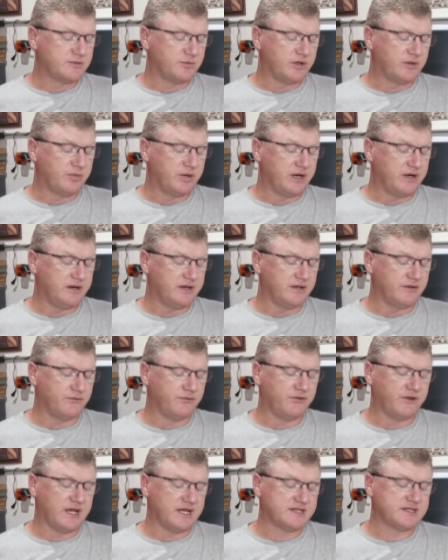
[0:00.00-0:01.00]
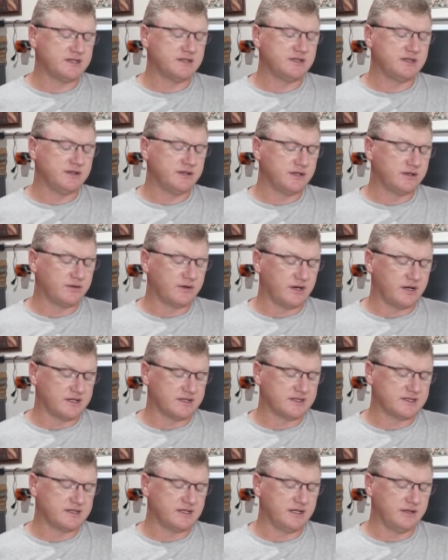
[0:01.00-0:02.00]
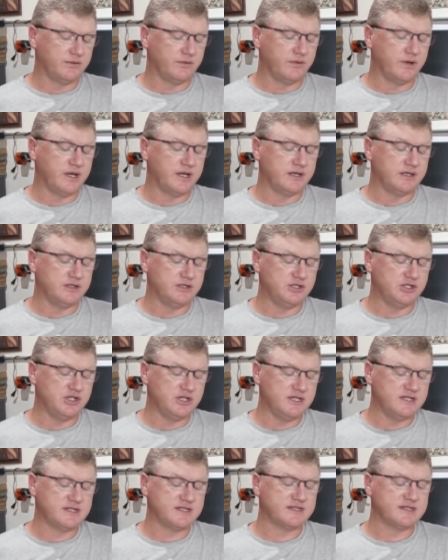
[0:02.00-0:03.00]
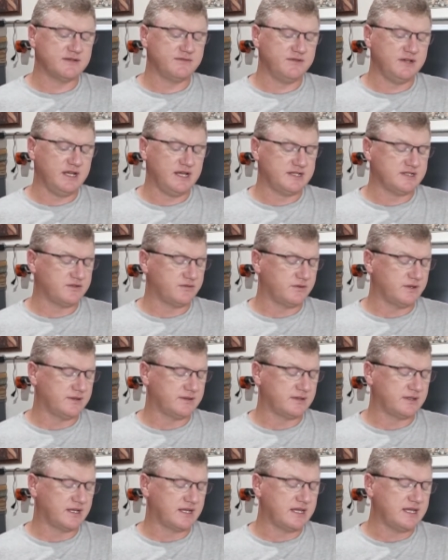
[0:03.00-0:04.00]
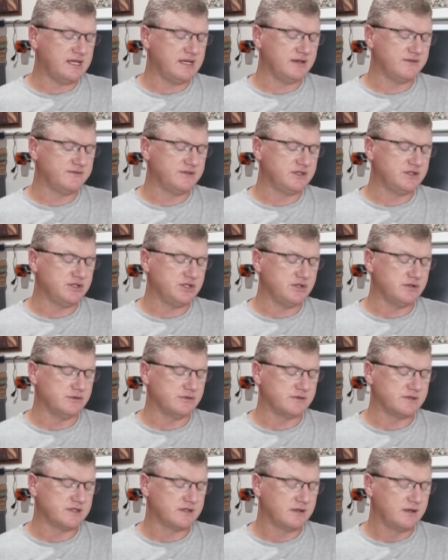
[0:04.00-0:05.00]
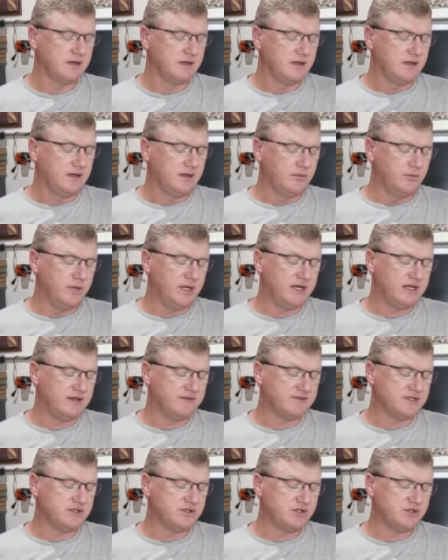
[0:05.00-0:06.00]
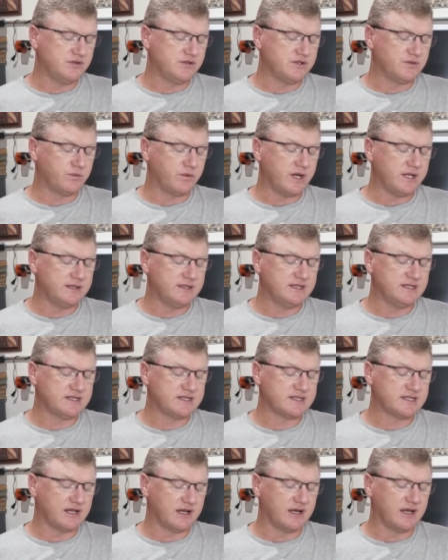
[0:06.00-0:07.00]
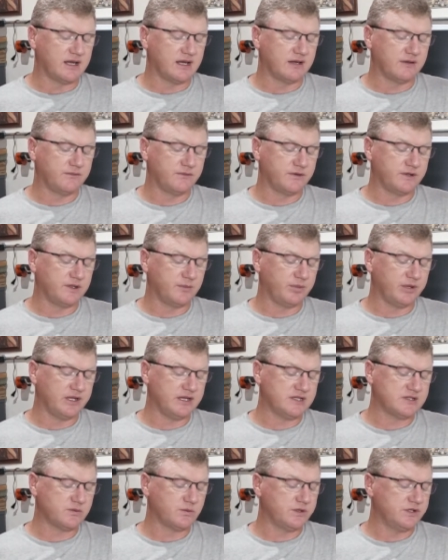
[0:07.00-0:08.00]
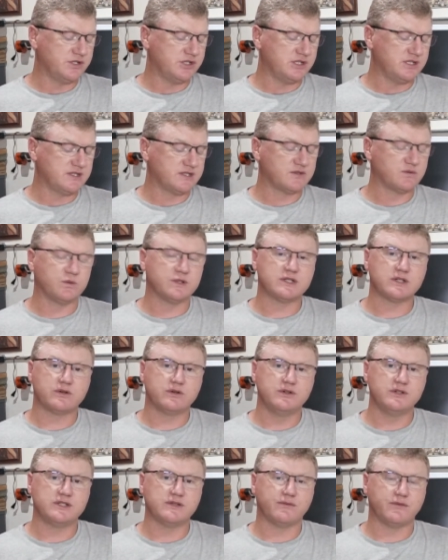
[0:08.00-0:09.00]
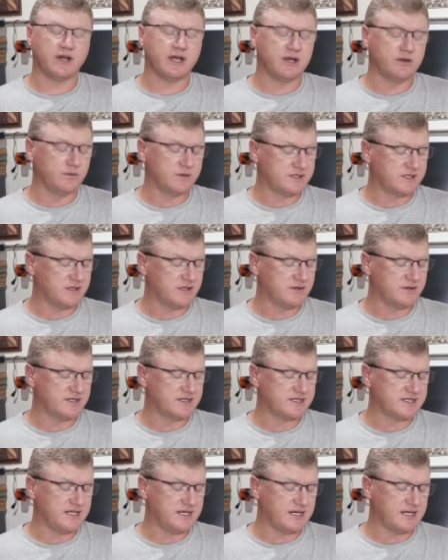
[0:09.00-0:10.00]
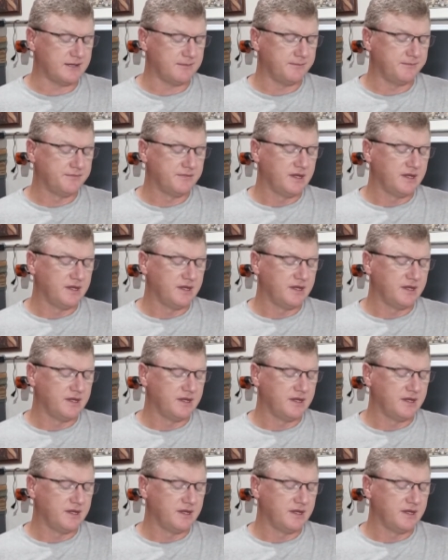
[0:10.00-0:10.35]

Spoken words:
prepared and fastened to the cross. It read, "Jesus of Nazareth, the King of the Jews." Many of the Jews read this sign, for the place where Jesus was crucified was near the city,